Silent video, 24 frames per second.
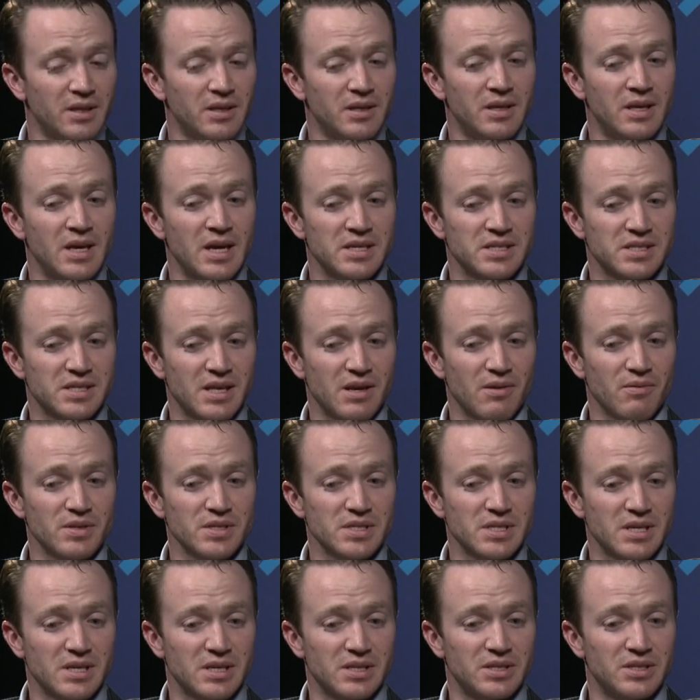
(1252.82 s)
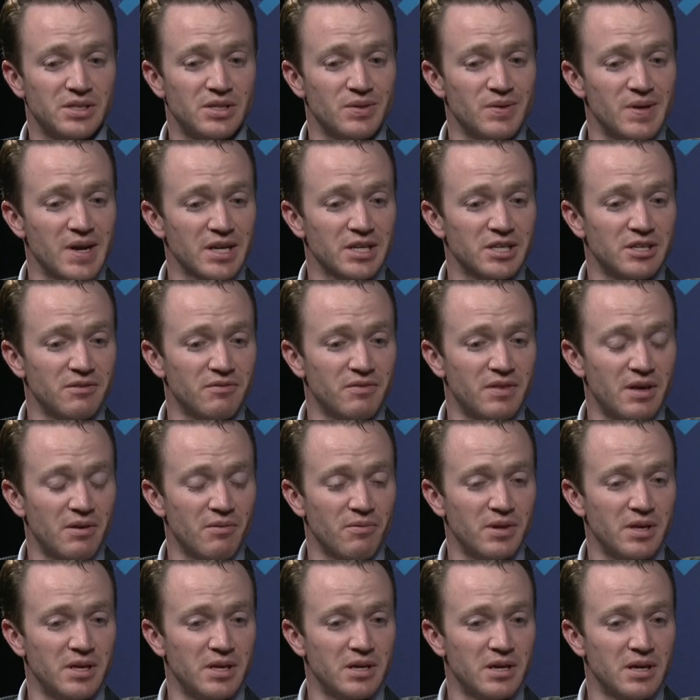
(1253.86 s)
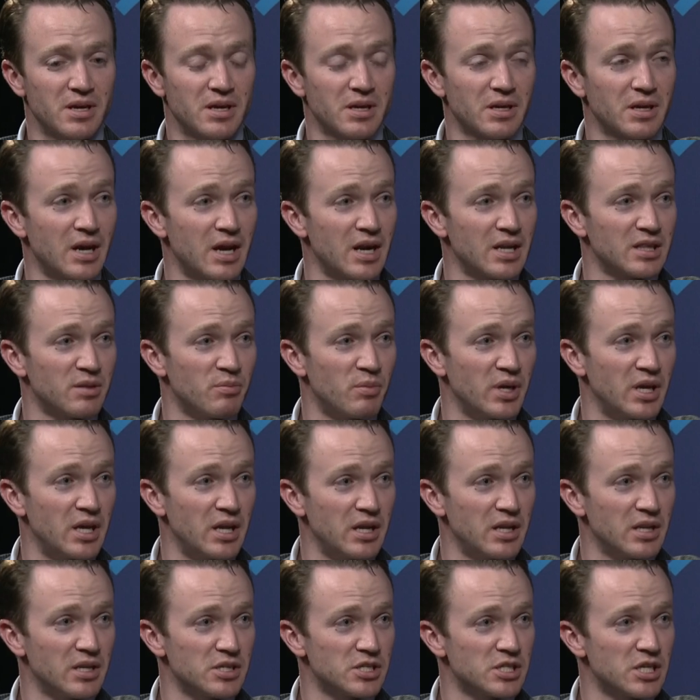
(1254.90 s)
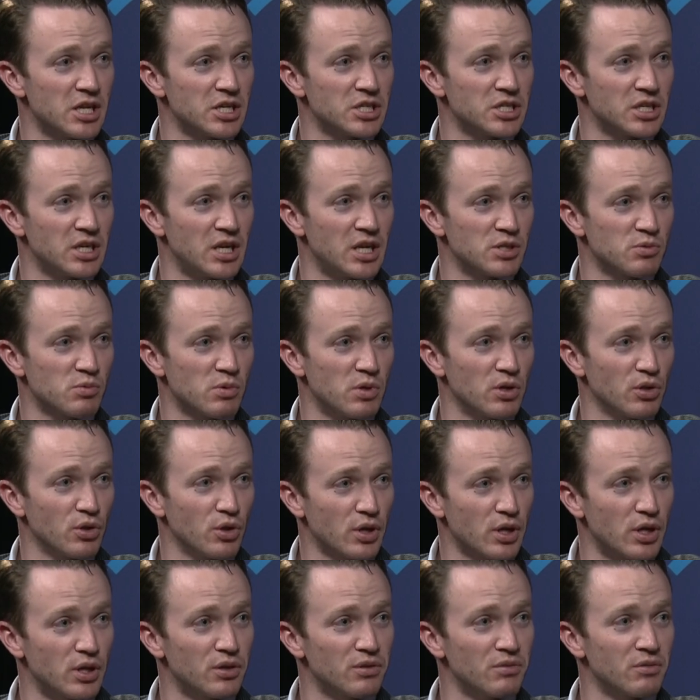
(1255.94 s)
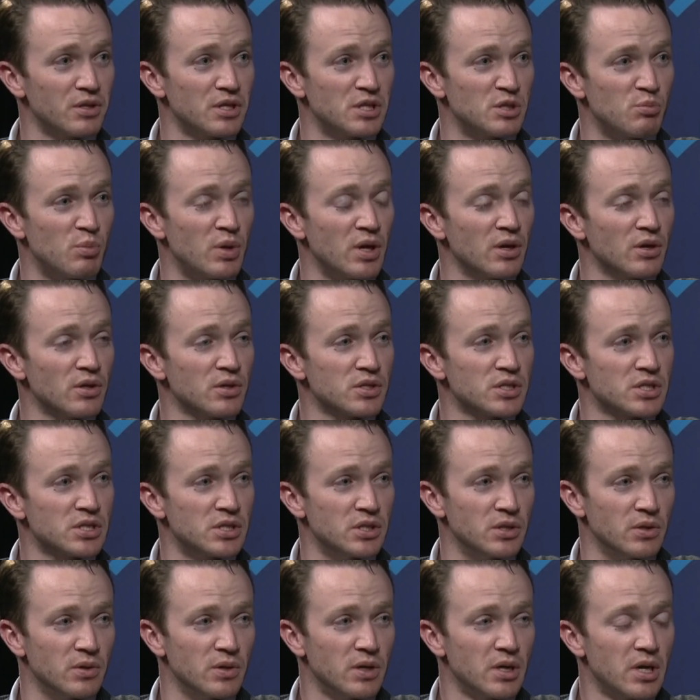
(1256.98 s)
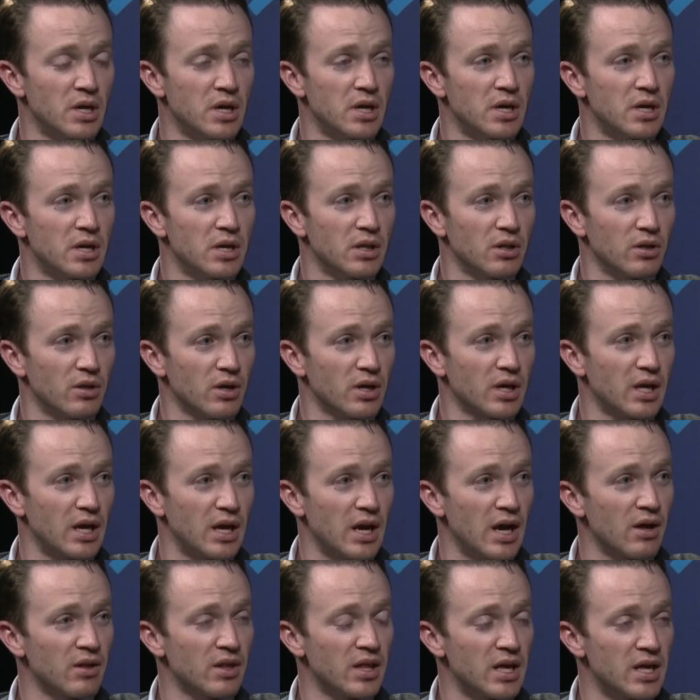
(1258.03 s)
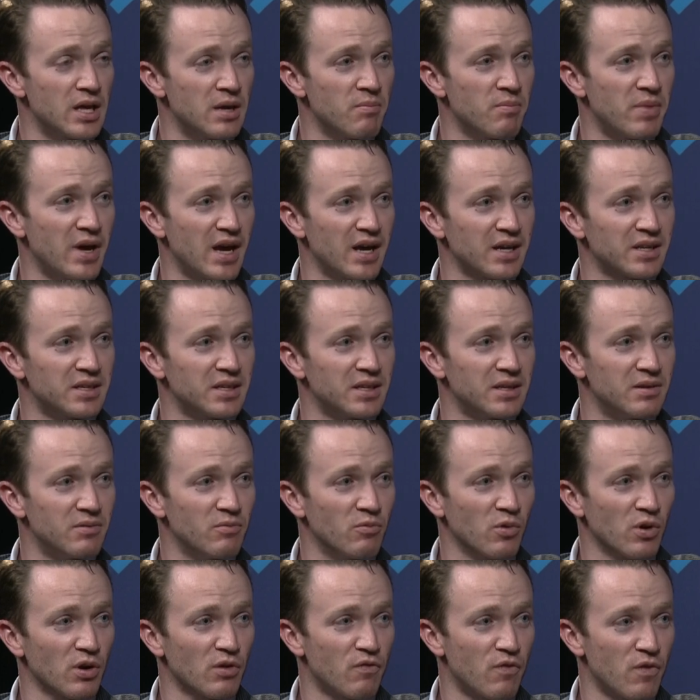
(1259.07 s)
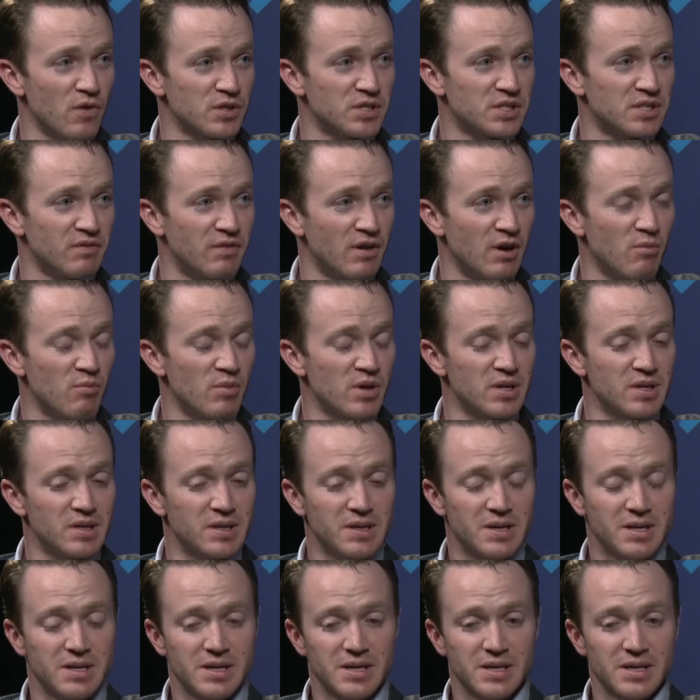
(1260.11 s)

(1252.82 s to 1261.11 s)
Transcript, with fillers: Yes, that was a directive that we got at the beginning of the session as we were looking through these bills to look at how they impacted workforce development,